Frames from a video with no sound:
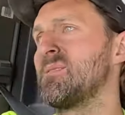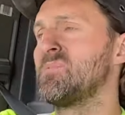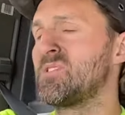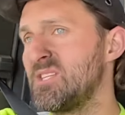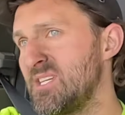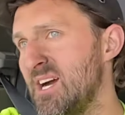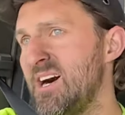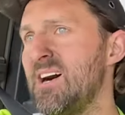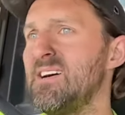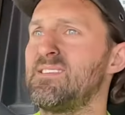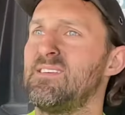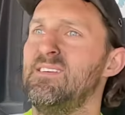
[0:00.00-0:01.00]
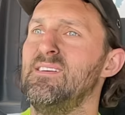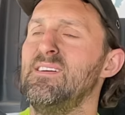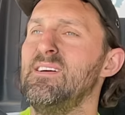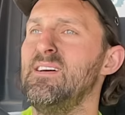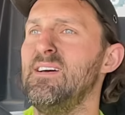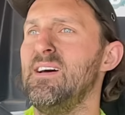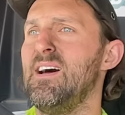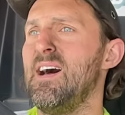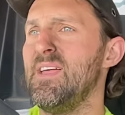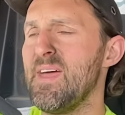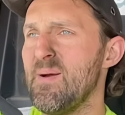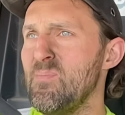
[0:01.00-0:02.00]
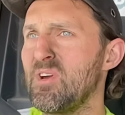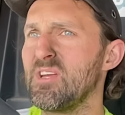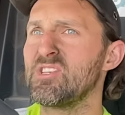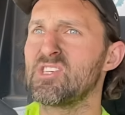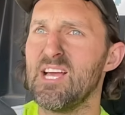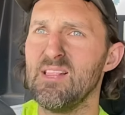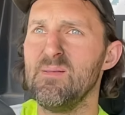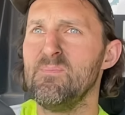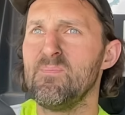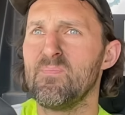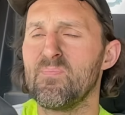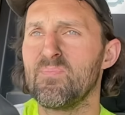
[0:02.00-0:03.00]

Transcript: them to the yard and then we're going to sell them